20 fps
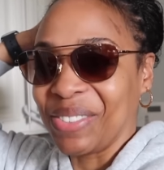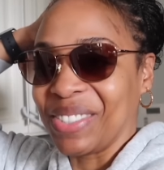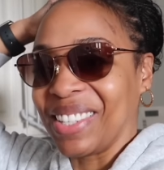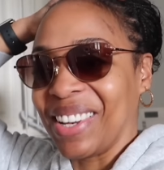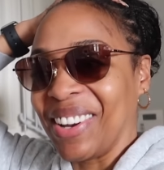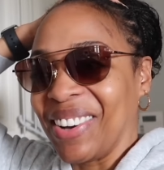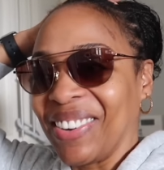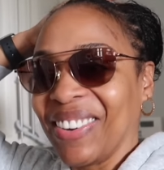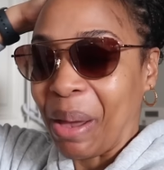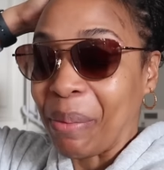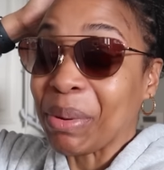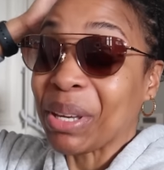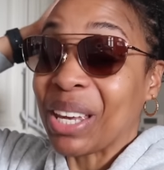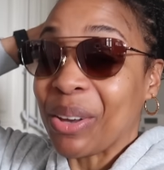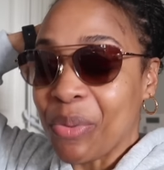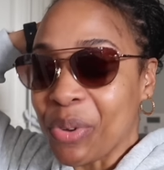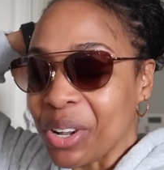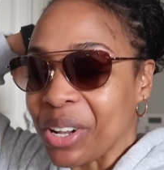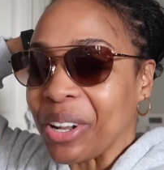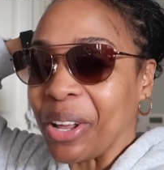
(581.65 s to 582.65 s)
So I'm gonna
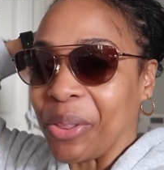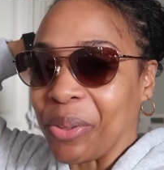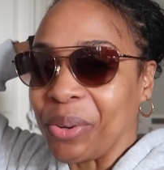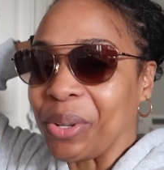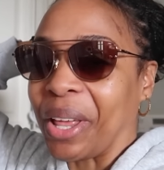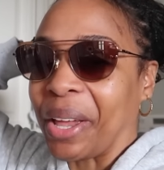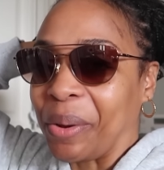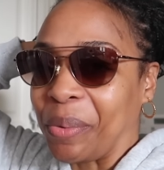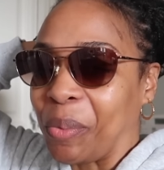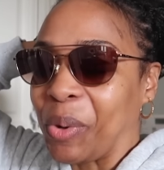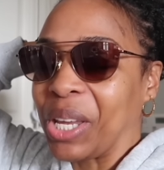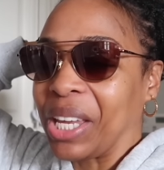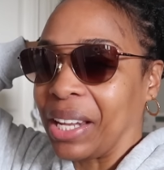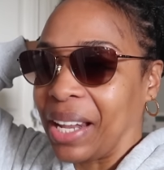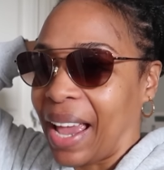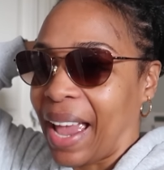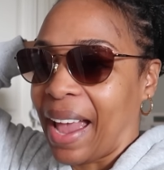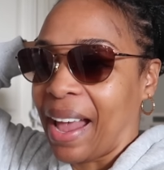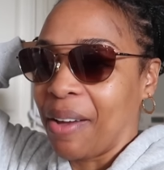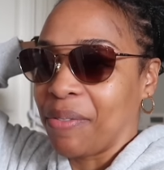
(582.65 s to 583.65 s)
give it another like week and
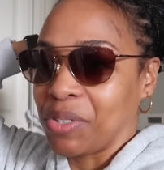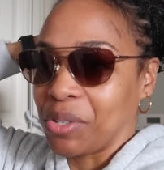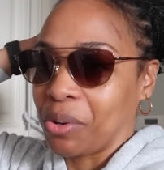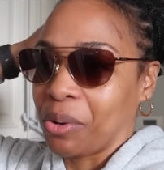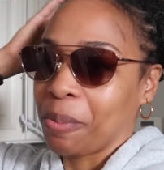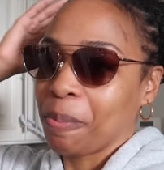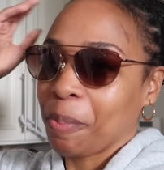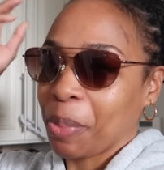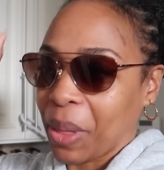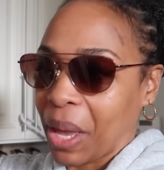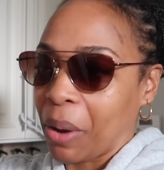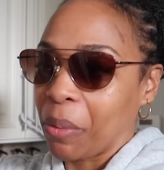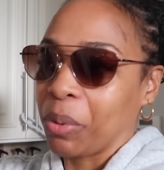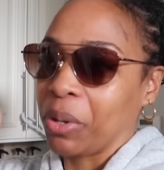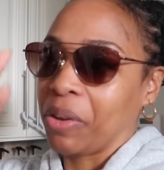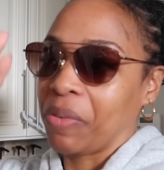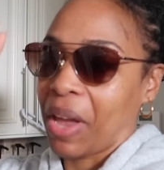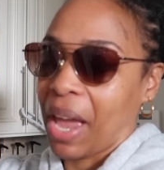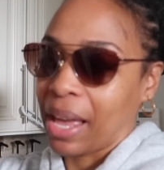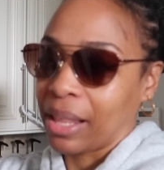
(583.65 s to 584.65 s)
a half, so I will
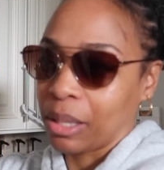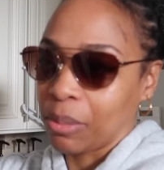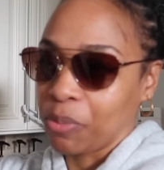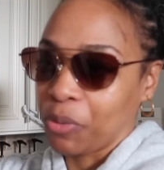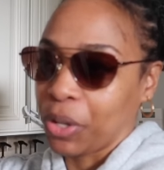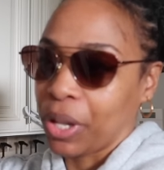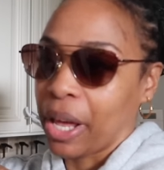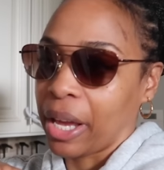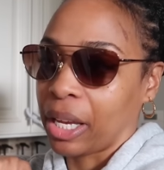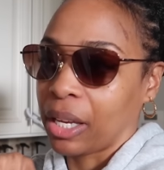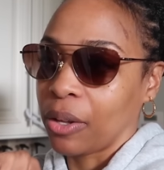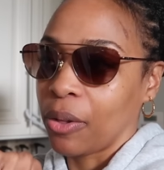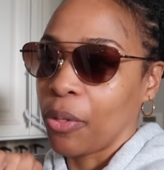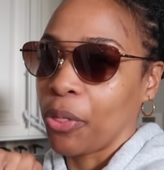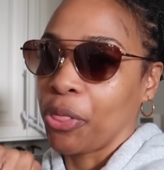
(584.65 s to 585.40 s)
have had them for like